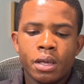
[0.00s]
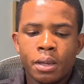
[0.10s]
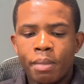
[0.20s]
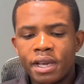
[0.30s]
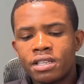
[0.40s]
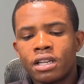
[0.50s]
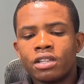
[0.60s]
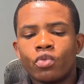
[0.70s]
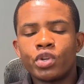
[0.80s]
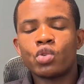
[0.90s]
basically, the
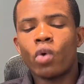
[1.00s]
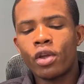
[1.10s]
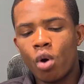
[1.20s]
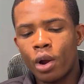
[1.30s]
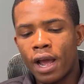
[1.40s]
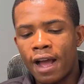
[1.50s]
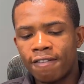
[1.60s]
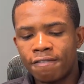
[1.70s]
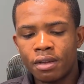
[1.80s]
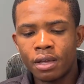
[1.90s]
reason why you want to
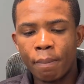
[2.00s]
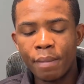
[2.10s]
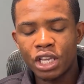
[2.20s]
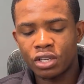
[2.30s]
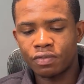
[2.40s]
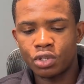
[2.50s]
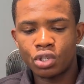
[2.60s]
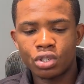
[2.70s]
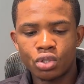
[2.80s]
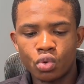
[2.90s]
have a mix of
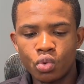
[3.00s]
these two